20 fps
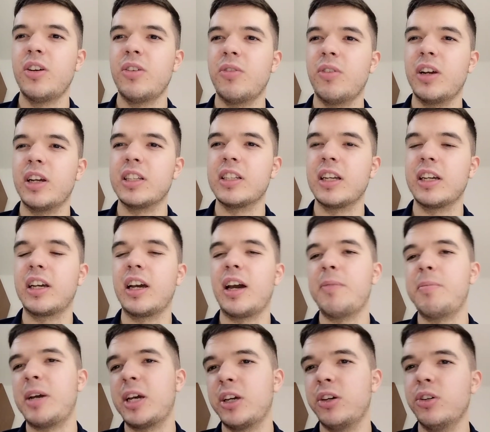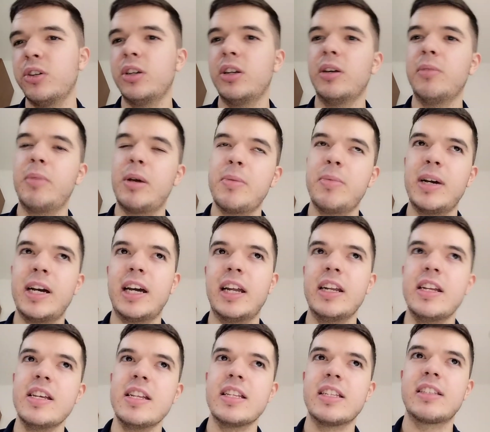where it's like, am I good or am I bad?
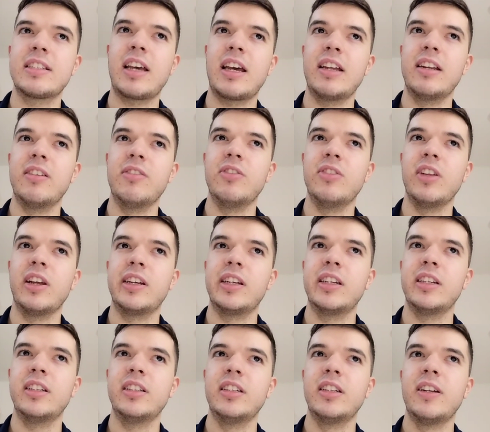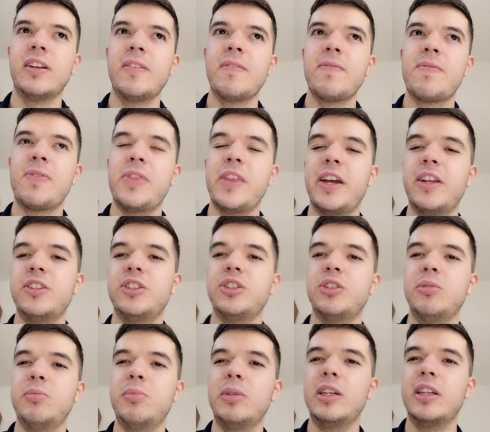And it's kind of like, then
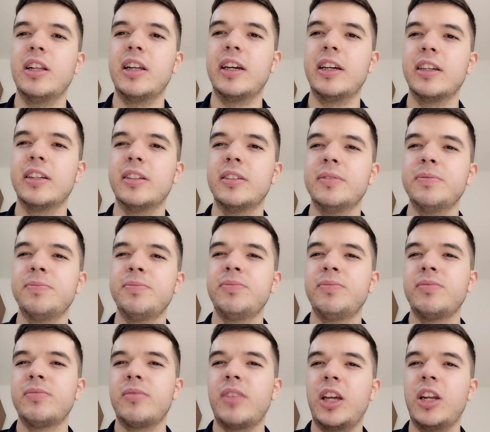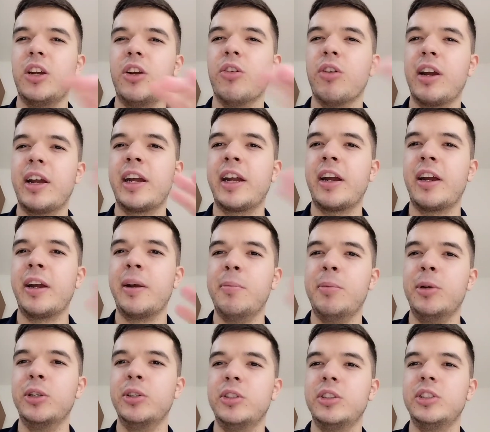should be like in a grey area,
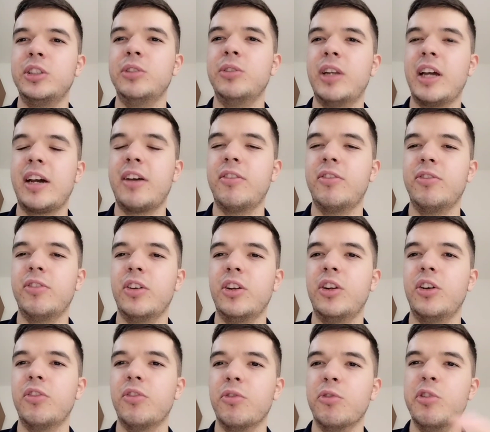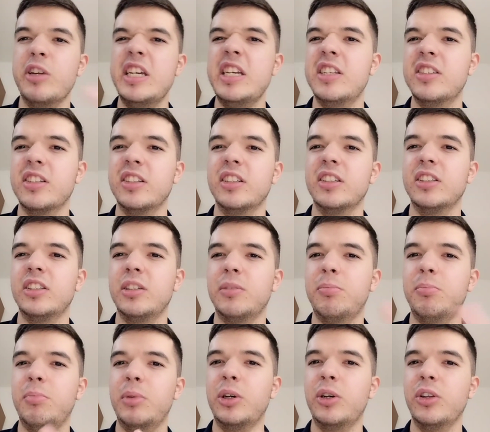but she would have enough reason to
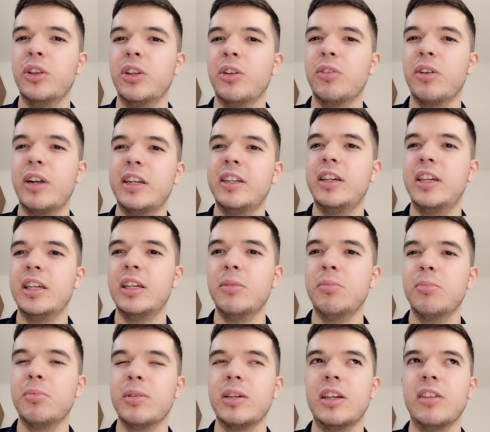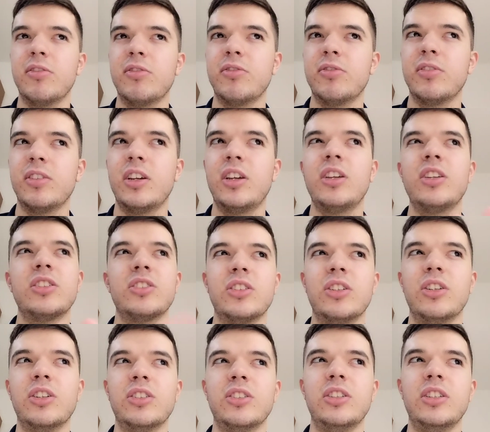burn the Red Keep if
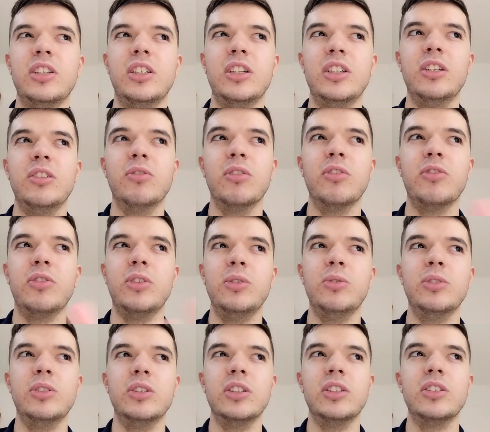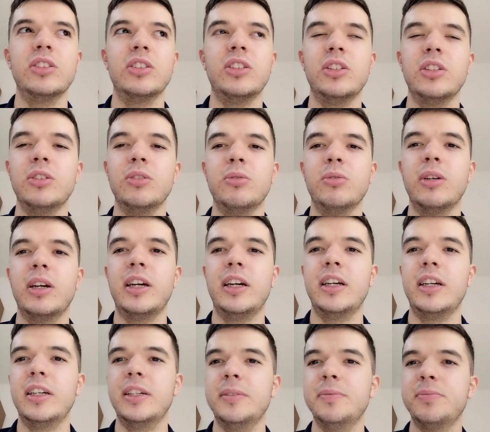Cersei refuses
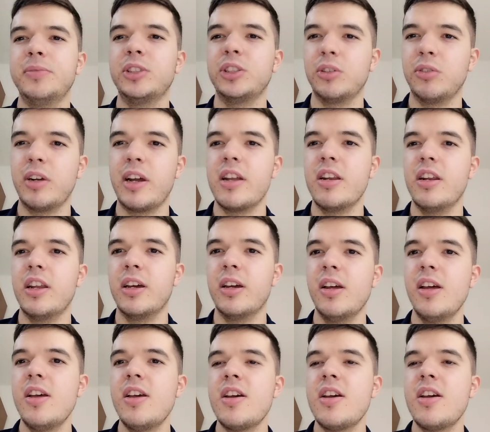to surrender.